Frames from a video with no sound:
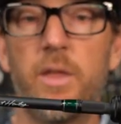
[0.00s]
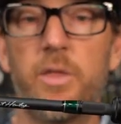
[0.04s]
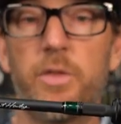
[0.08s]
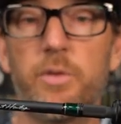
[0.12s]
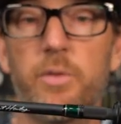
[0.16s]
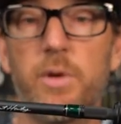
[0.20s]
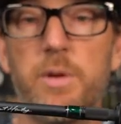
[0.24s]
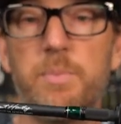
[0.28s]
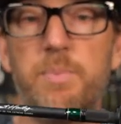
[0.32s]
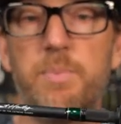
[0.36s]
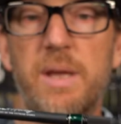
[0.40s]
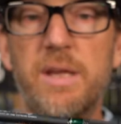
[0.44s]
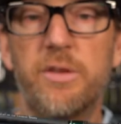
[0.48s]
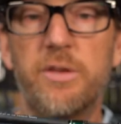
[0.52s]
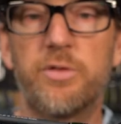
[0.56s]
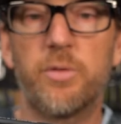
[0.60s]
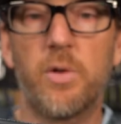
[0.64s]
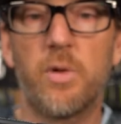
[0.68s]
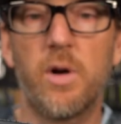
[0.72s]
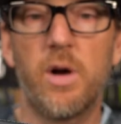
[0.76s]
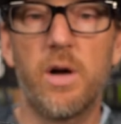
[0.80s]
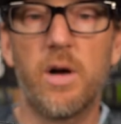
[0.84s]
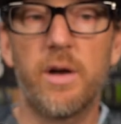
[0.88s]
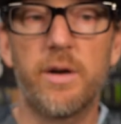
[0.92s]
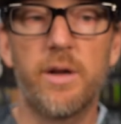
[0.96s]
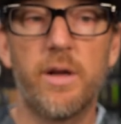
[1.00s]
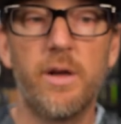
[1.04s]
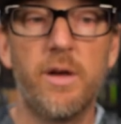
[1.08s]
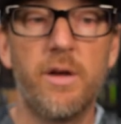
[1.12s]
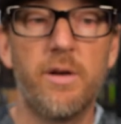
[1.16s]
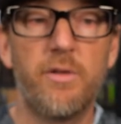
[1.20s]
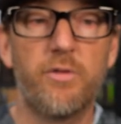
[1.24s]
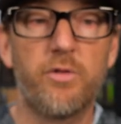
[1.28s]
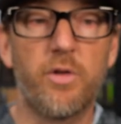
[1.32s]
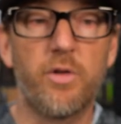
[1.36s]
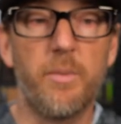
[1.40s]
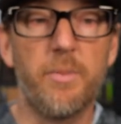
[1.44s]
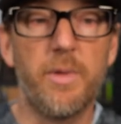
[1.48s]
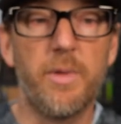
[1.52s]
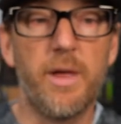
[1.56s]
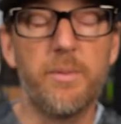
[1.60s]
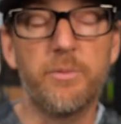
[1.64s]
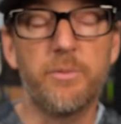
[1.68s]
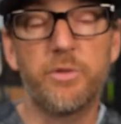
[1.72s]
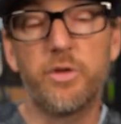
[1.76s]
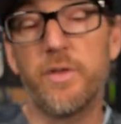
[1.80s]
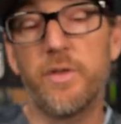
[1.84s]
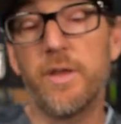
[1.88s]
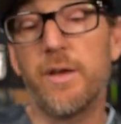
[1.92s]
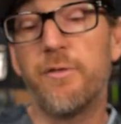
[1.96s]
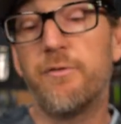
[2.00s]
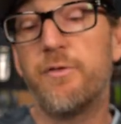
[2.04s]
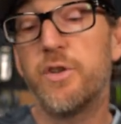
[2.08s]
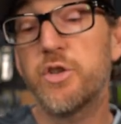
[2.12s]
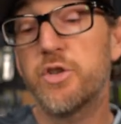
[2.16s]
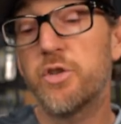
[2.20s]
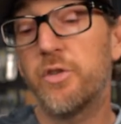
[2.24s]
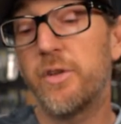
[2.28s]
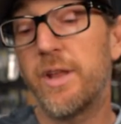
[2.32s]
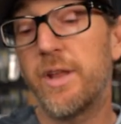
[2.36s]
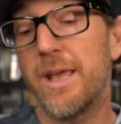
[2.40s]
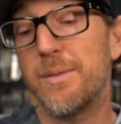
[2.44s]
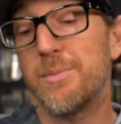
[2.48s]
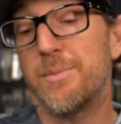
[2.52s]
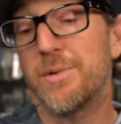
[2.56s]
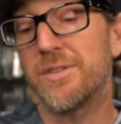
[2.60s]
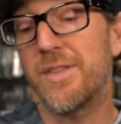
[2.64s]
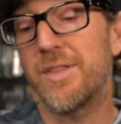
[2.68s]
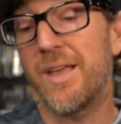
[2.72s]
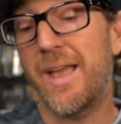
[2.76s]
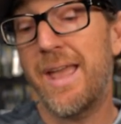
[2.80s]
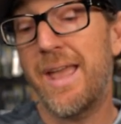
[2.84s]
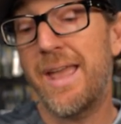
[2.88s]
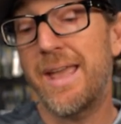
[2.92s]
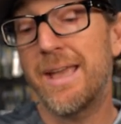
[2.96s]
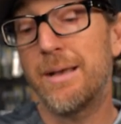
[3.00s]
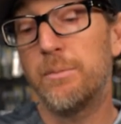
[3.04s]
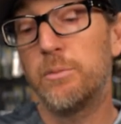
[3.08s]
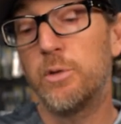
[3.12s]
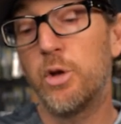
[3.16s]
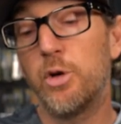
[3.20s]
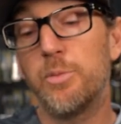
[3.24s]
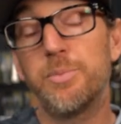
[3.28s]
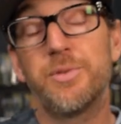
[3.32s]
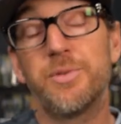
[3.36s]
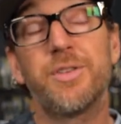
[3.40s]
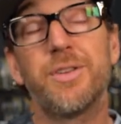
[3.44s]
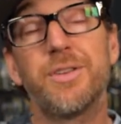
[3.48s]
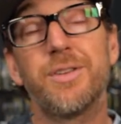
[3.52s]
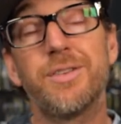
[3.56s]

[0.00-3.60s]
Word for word: three-piece rod from them. So the official name is the Kamloops